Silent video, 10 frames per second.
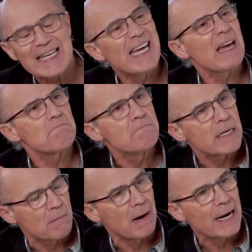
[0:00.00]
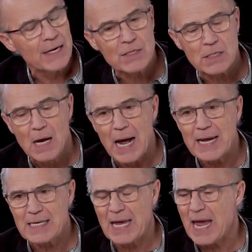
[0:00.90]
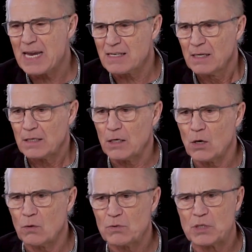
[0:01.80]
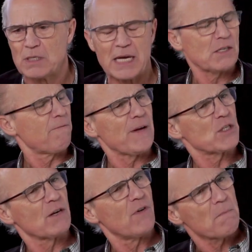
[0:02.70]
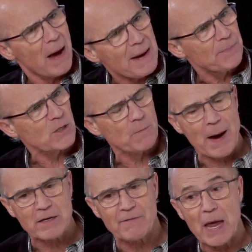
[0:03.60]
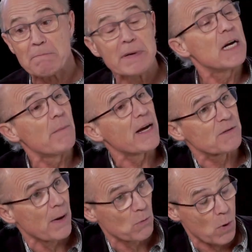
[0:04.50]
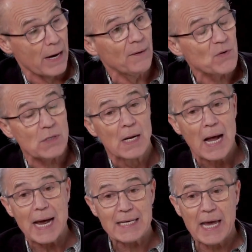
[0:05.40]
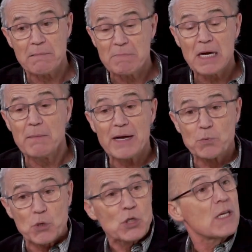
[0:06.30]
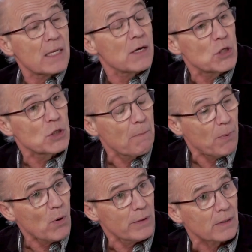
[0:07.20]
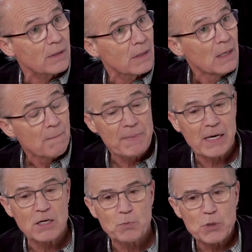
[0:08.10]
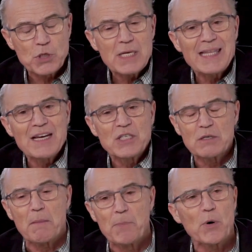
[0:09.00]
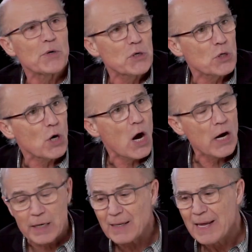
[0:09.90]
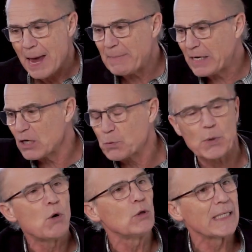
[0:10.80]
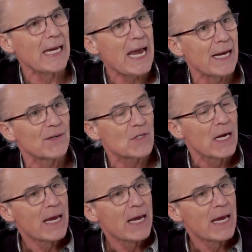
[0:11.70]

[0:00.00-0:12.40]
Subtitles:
can't minimize, I can't, get defensive on my perspective and minimize my wife's. I can't minimize what she thinks is important, because what she thinks is important is her heart. And because we're holding hands